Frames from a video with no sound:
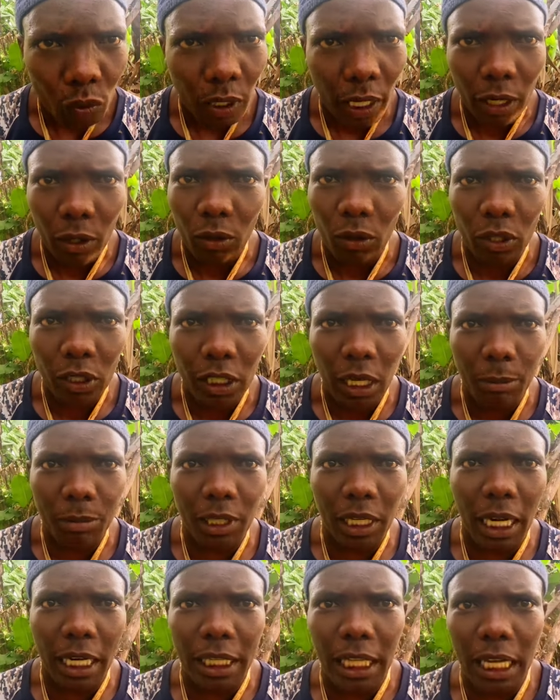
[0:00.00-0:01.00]
I don't know,
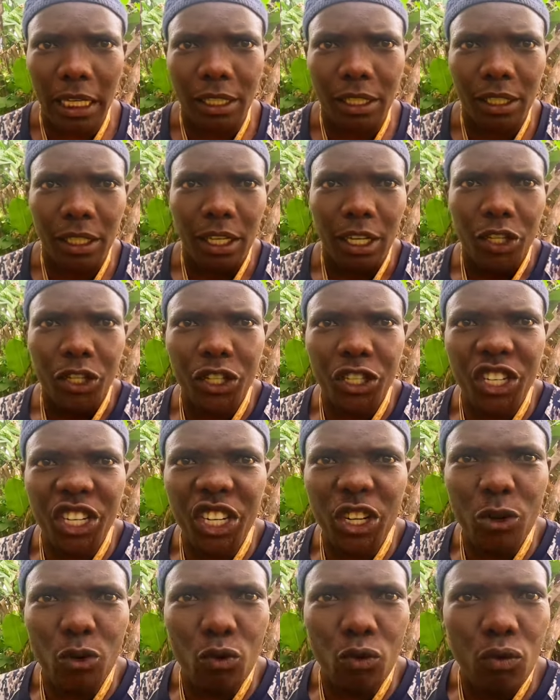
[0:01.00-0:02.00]
something like that.
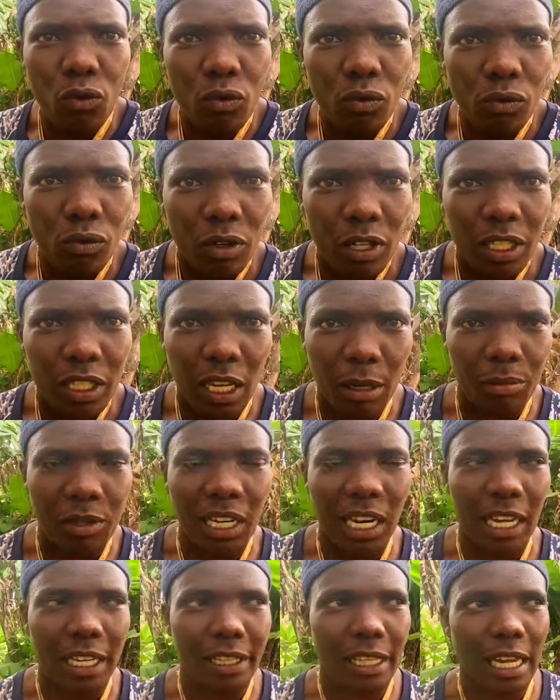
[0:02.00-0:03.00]

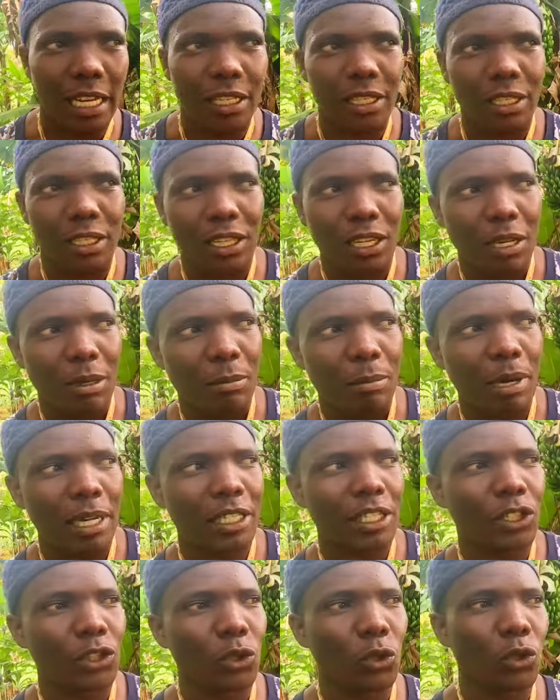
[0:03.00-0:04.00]
Something like that
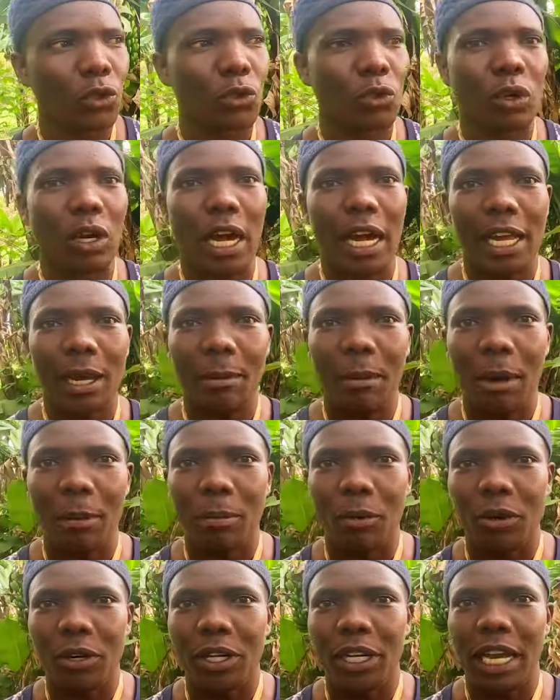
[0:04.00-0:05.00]
but due to I am a
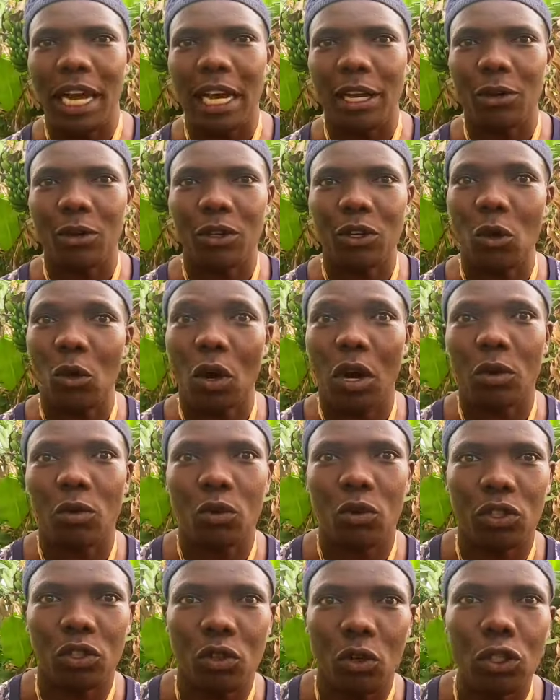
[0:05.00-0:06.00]
boy, I no, I
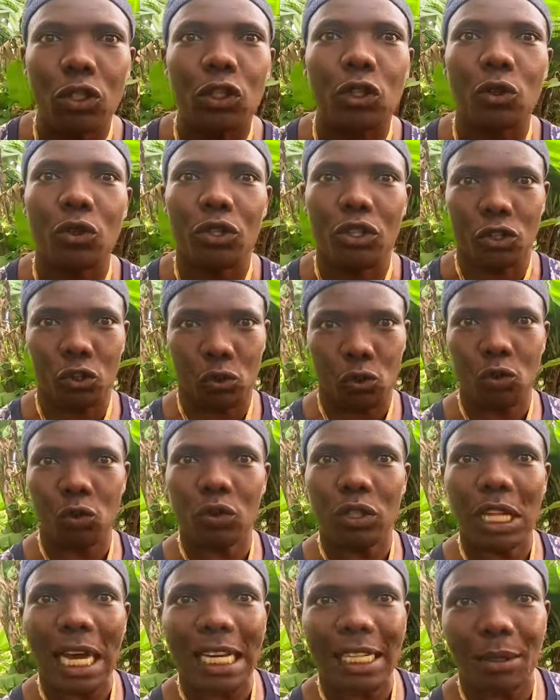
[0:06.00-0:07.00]
was not used to
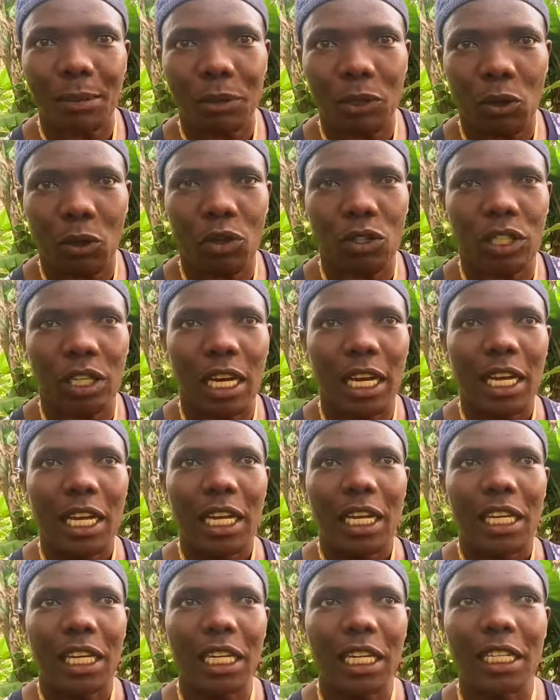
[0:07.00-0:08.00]
do that because uh,
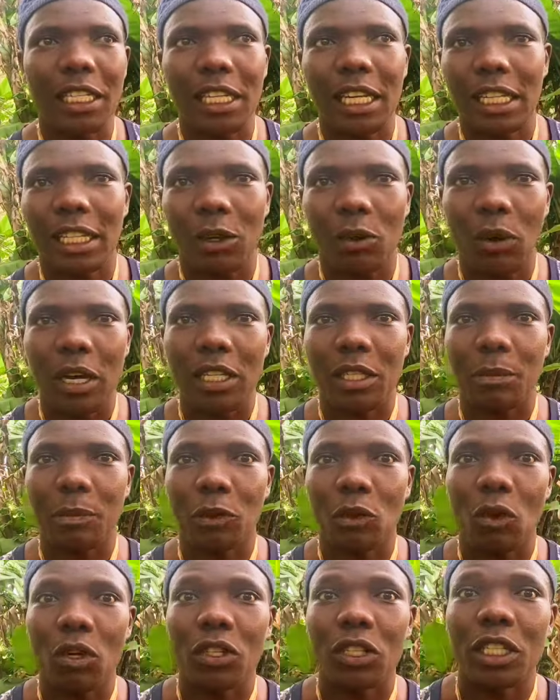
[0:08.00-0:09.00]
ladies are the ones
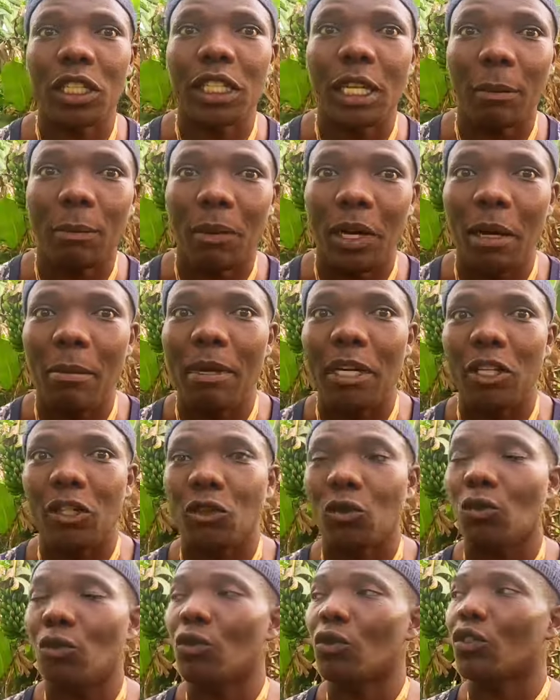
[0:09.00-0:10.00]
because in the primary
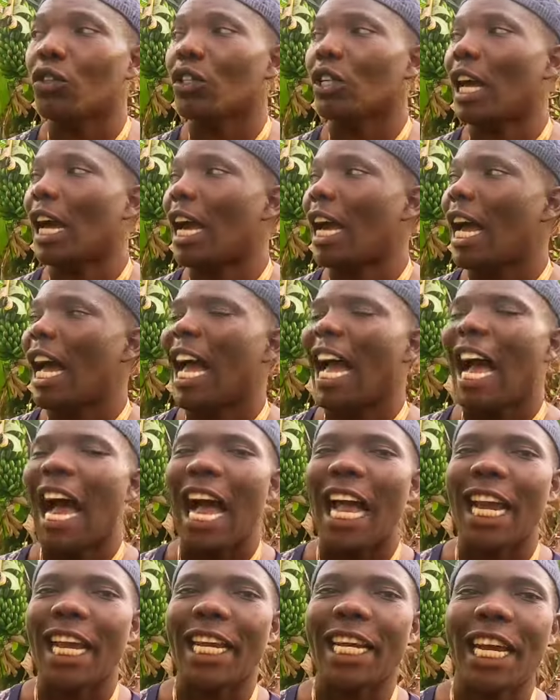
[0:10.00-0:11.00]
schools
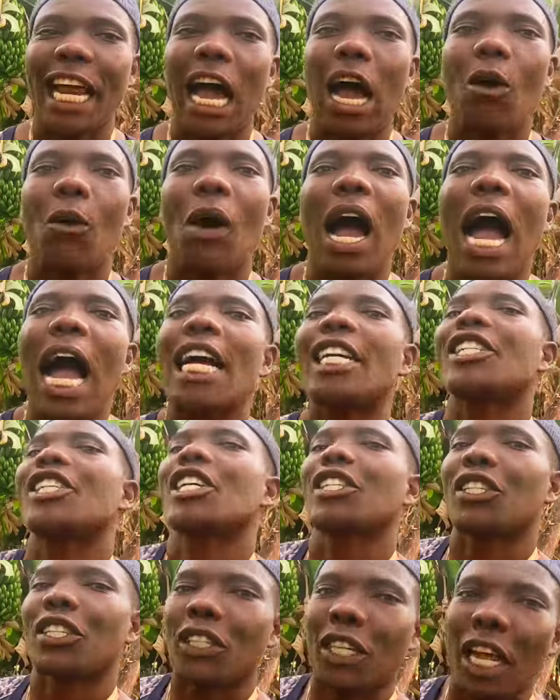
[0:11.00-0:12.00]
in our
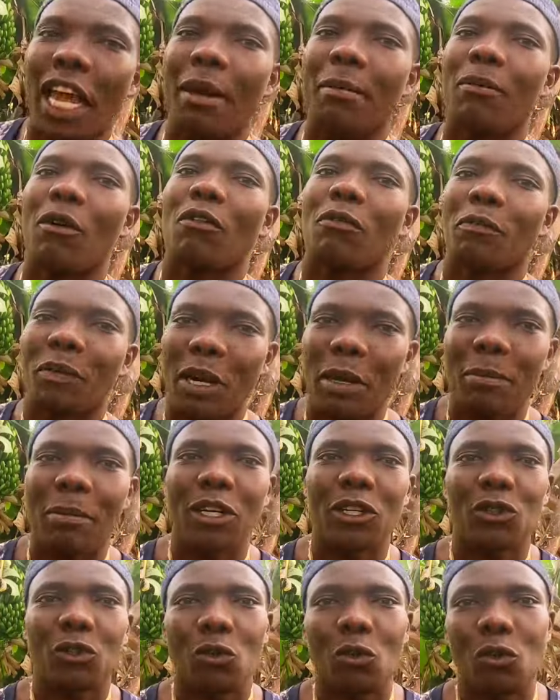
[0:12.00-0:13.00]
ancient time of
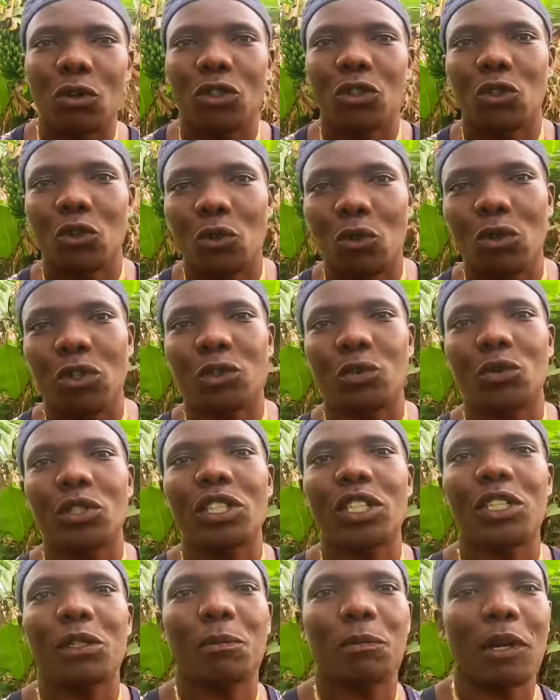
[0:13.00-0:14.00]
primary school, schools which is